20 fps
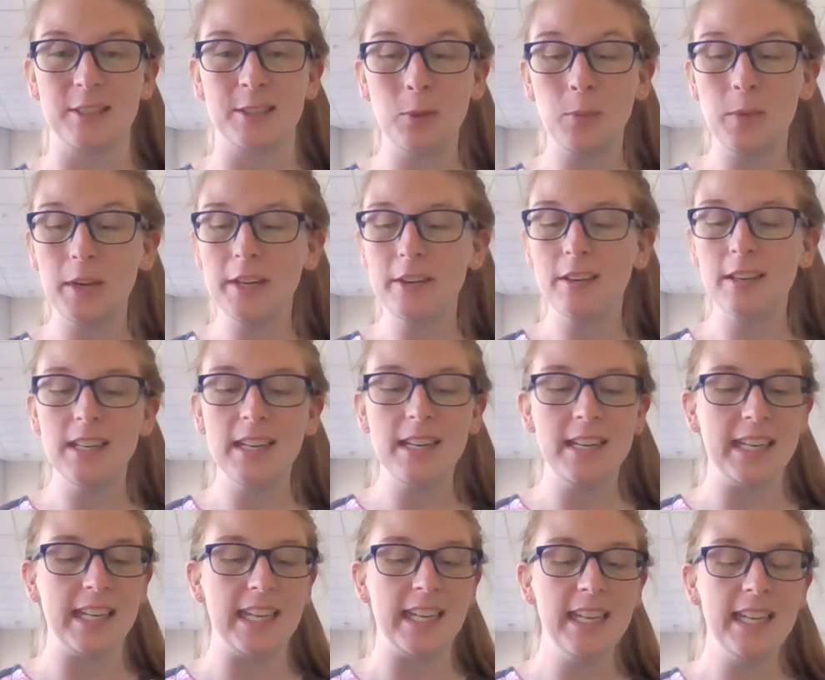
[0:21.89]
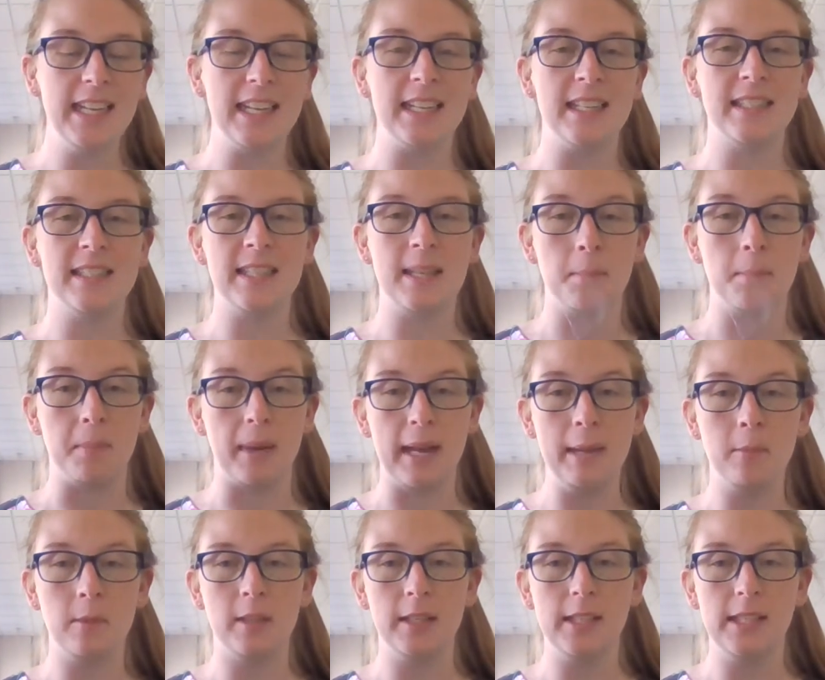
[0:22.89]
So what you're going to need is the
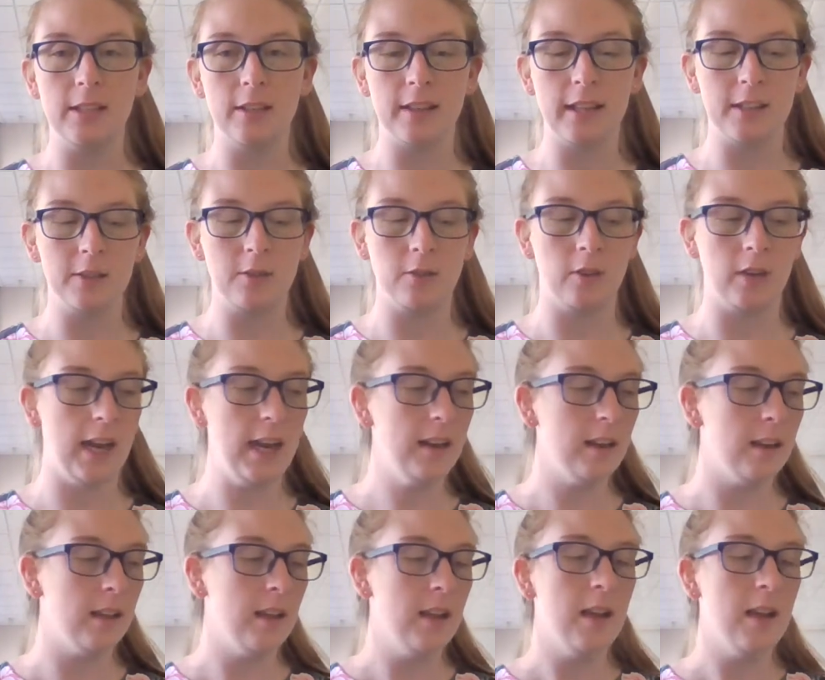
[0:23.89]
pipe cleaner that you got,